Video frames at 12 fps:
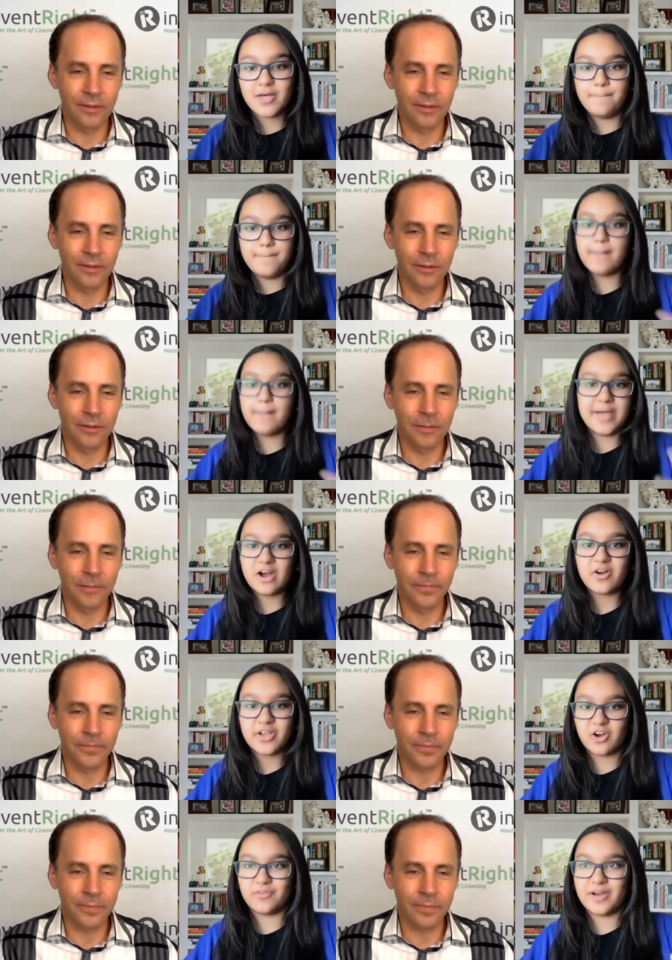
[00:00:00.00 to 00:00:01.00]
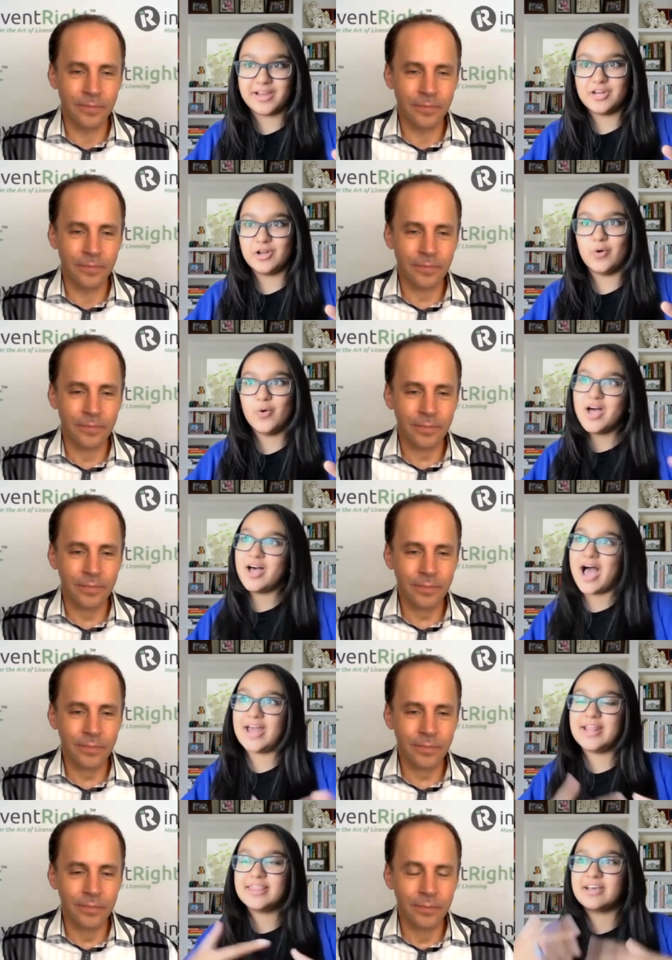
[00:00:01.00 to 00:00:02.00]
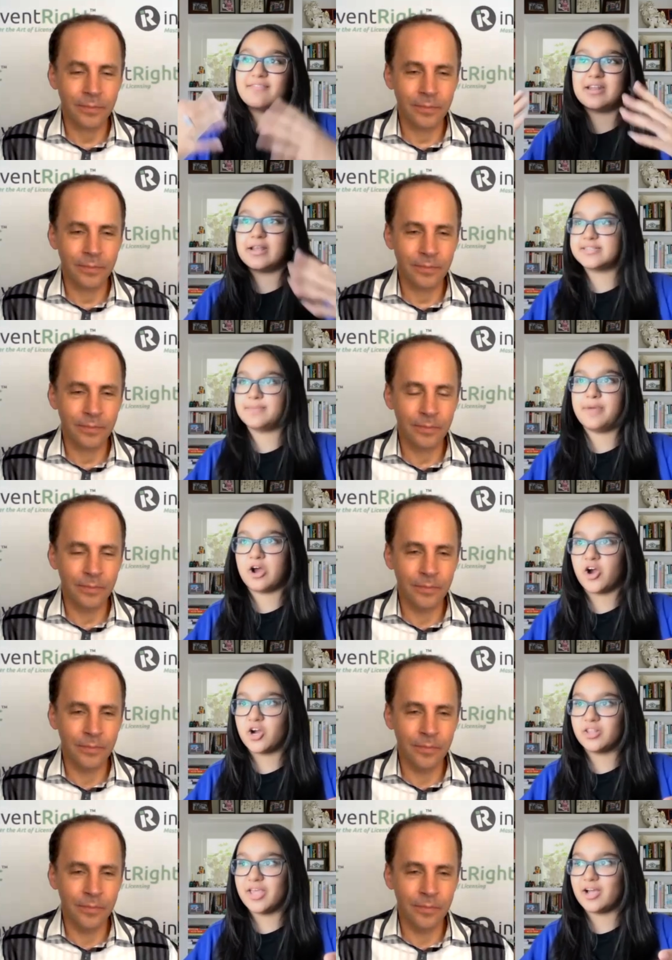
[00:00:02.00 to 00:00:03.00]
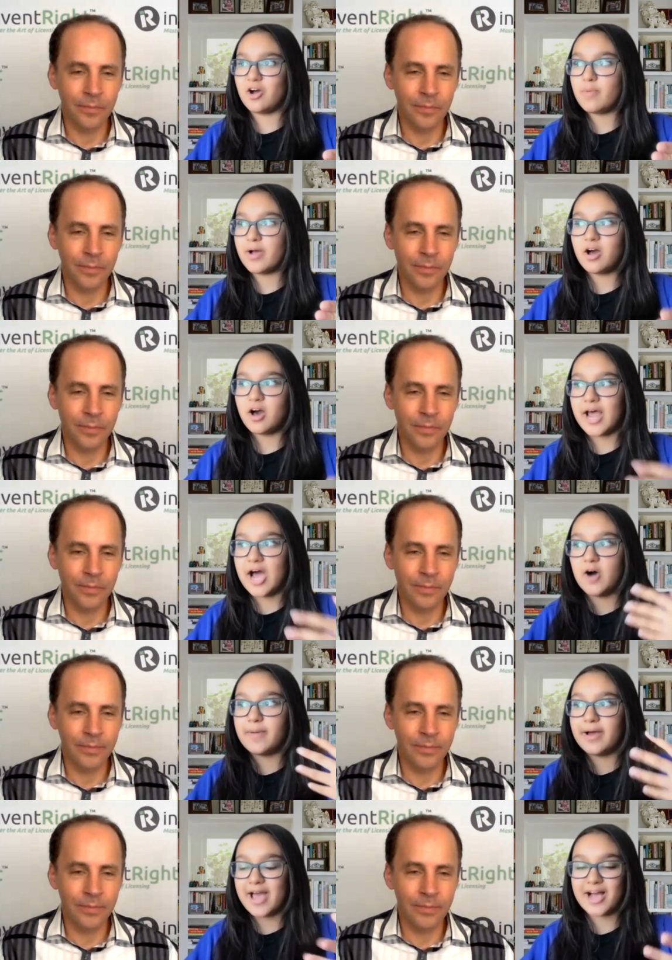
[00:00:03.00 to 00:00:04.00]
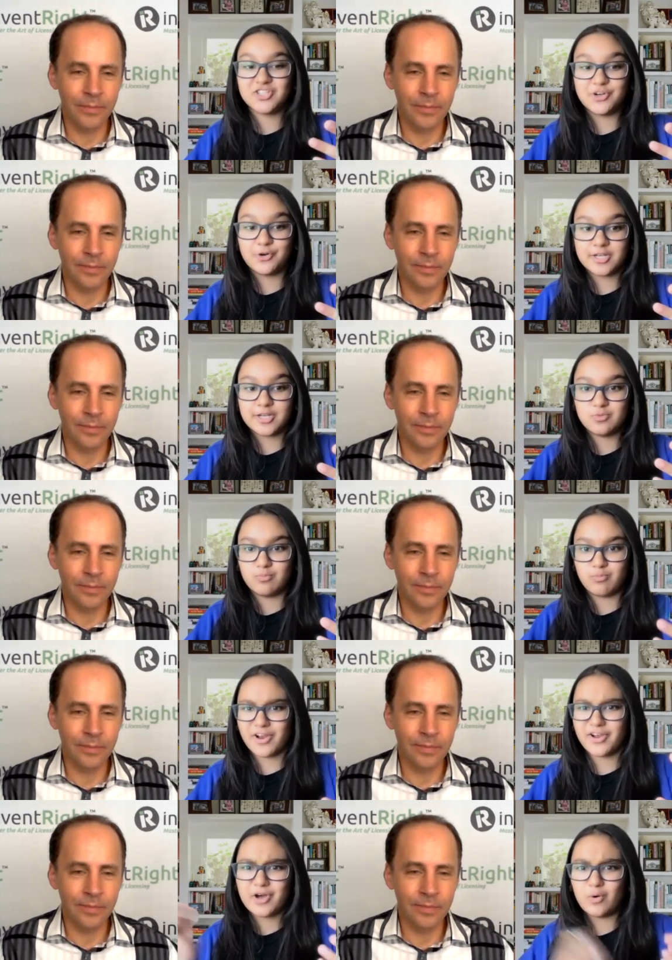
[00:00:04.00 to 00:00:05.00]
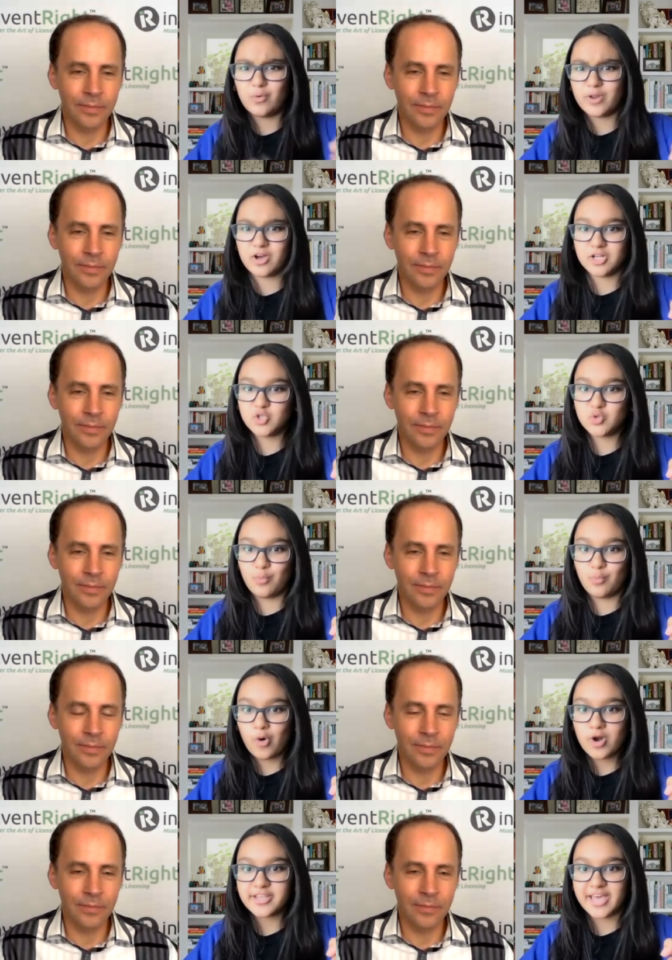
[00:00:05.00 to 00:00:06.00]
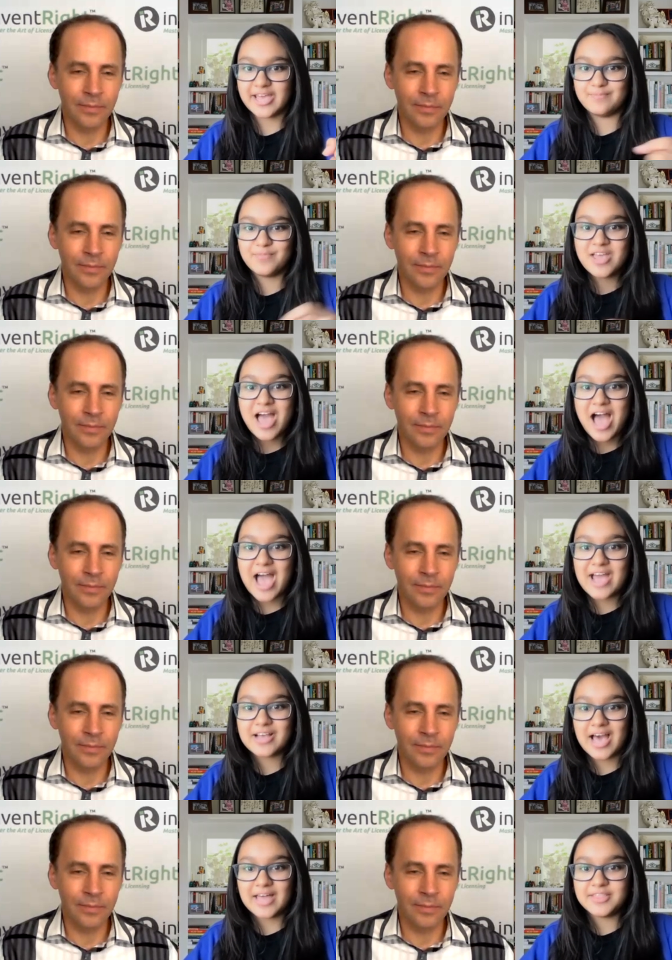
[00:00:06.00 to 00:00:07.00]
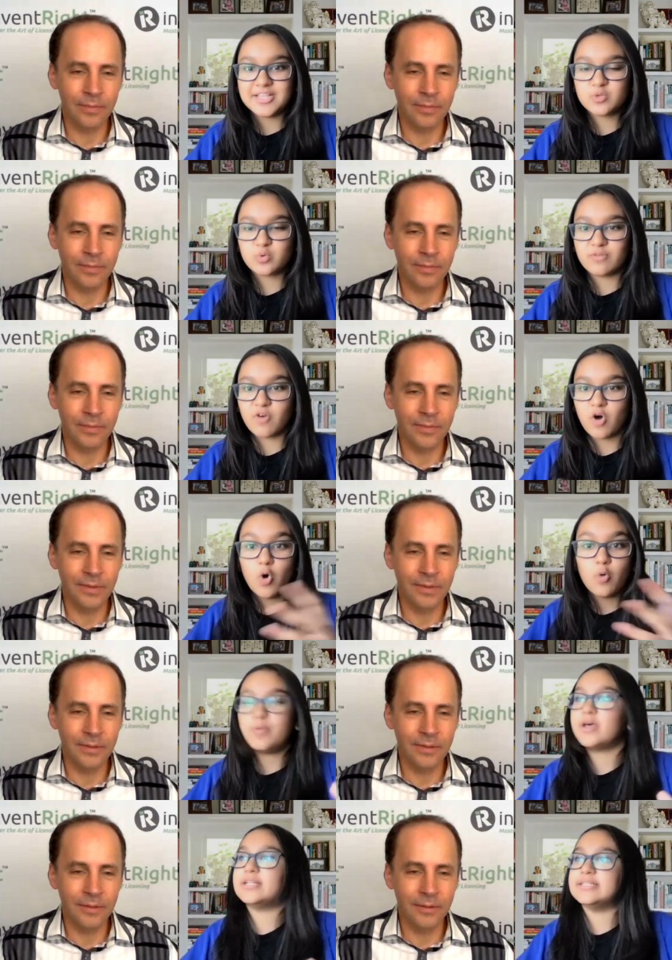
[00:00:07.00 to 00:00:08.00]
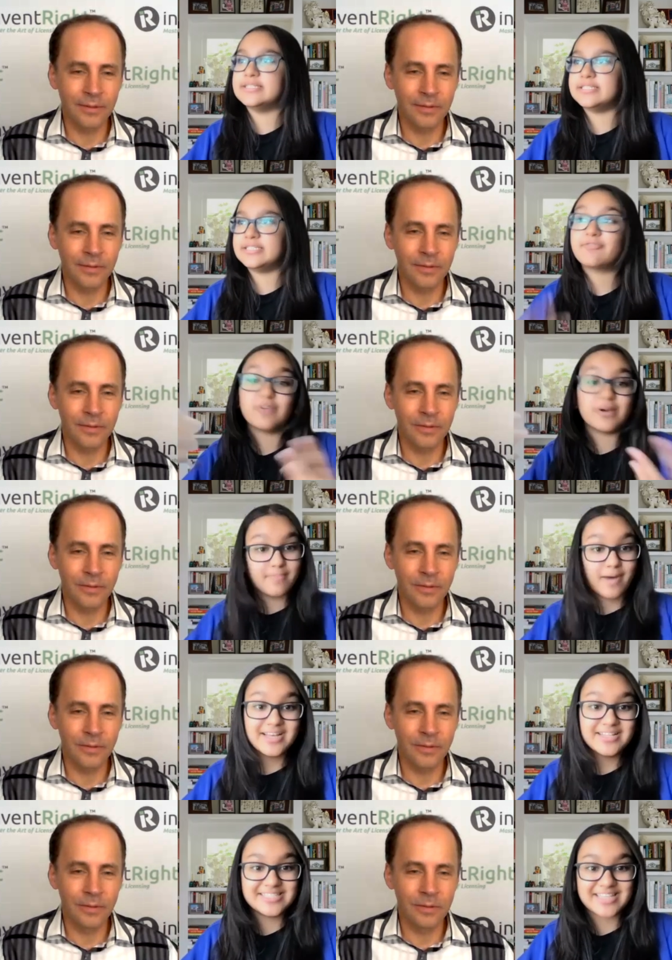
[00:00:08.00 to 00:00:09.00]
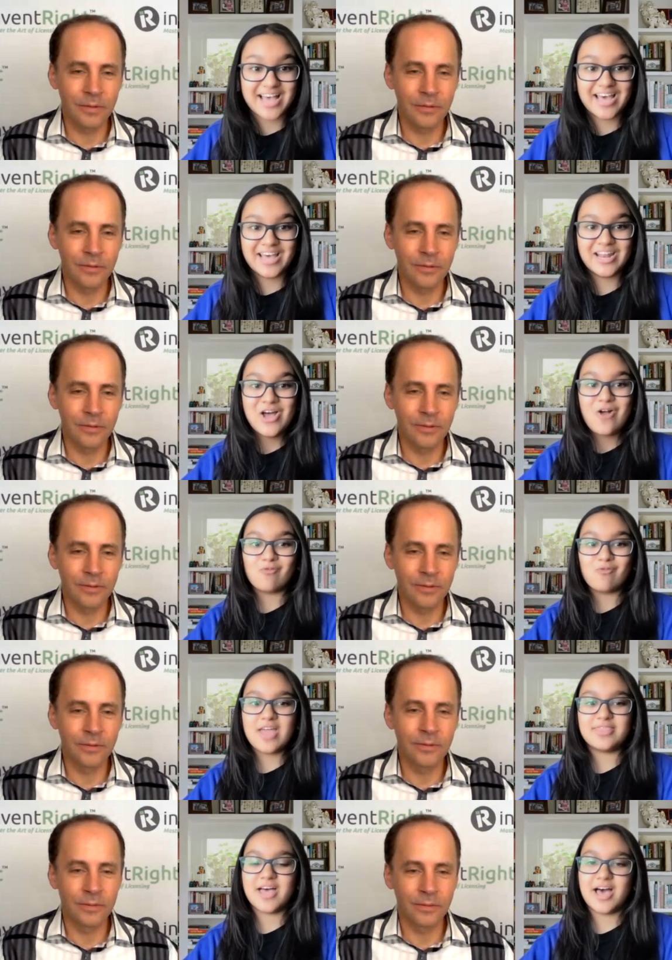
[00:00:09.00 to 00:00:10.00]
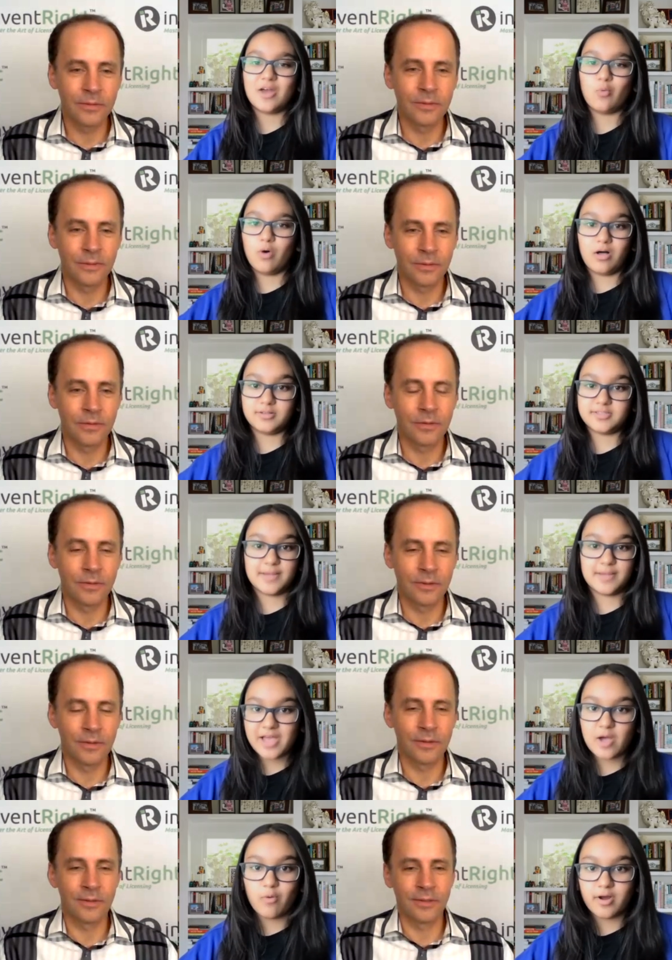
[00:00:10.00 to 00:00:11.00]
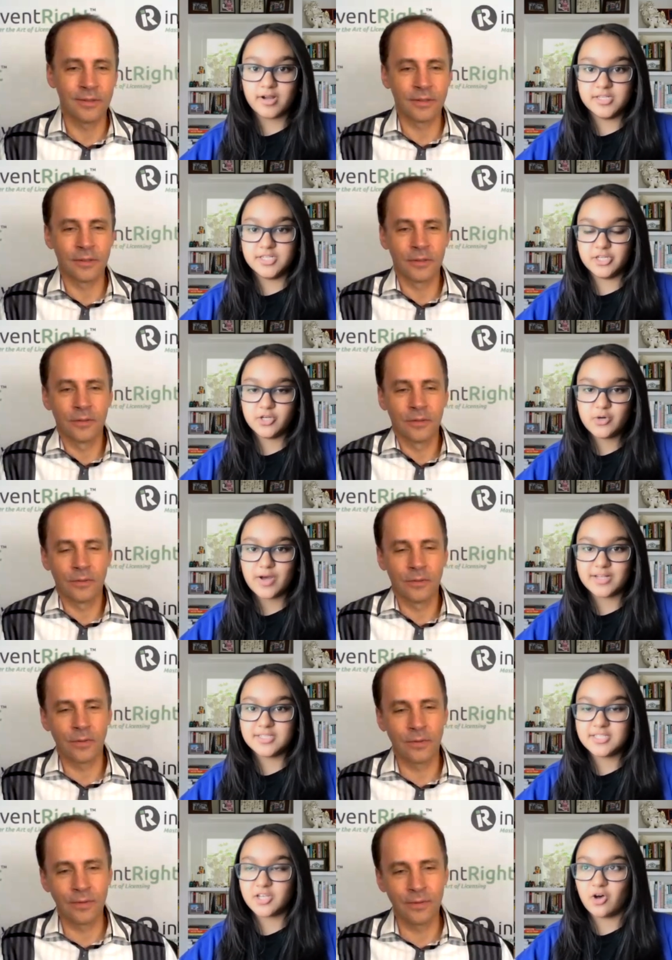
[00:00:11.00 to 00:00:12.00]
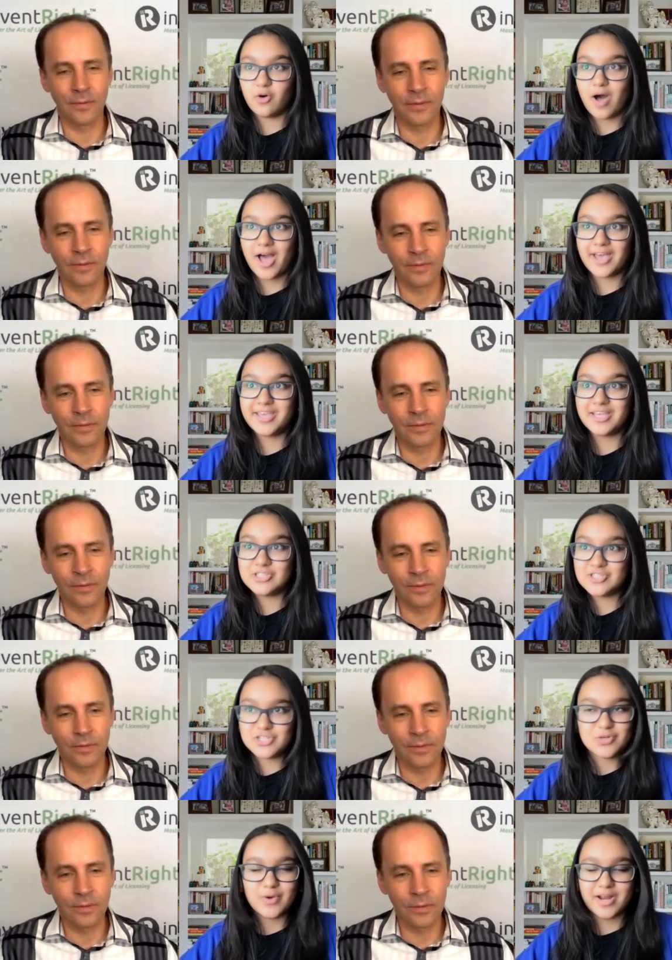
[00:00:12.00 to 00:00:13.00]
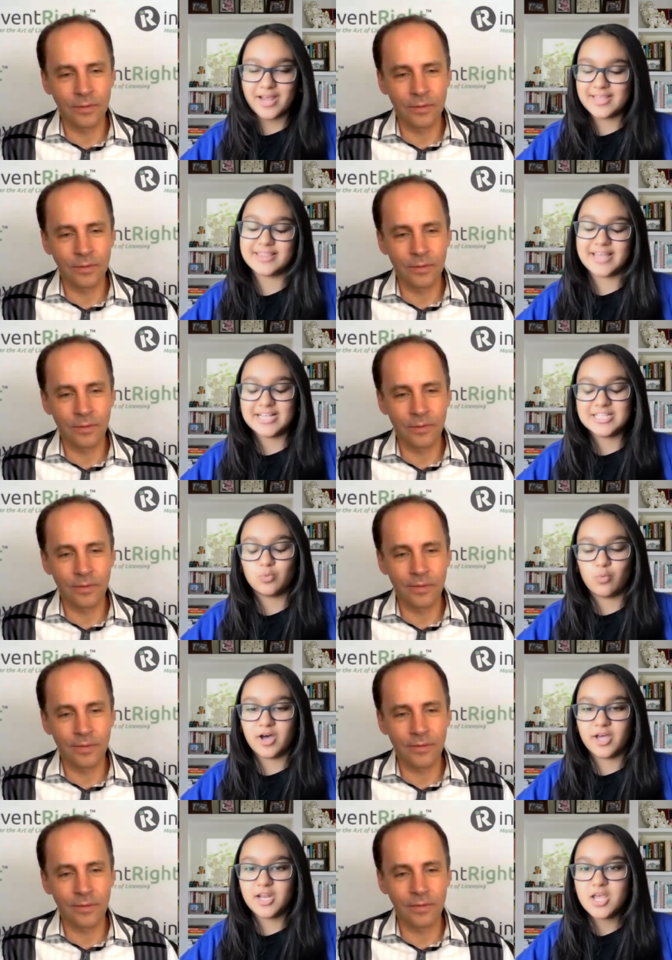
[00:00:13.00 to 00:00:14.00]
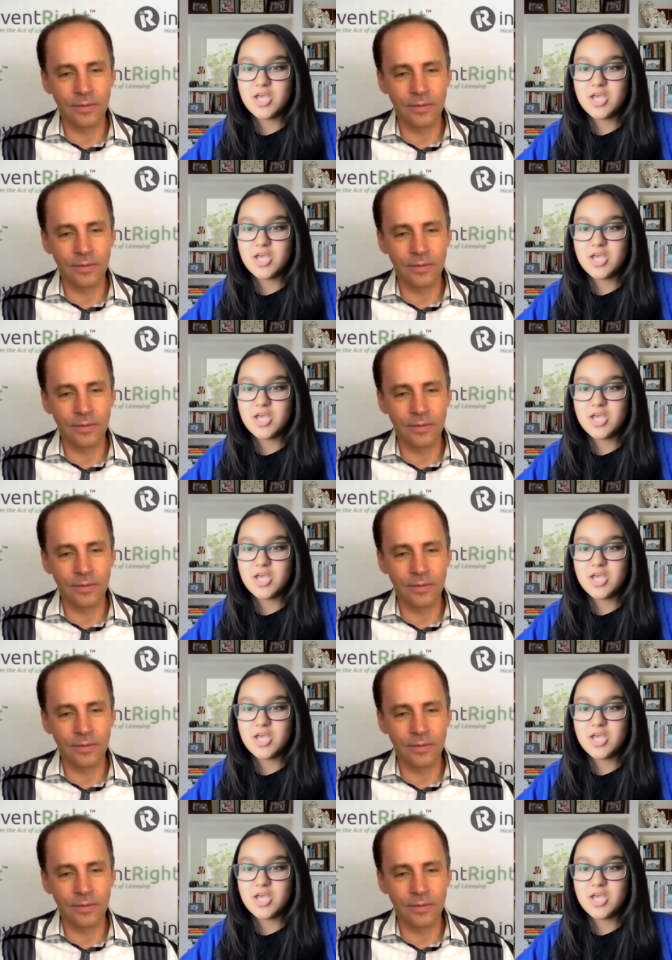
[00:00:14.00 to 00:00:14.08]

Speaker 1: a barrier, like, you know, I didn't think of it as a barrier, like, oh my God, how am I actually going to bring coding onto a board game? I had this sort of open, different mindset, right? That, well, it's something I want to do, and so I can do it. I think that's one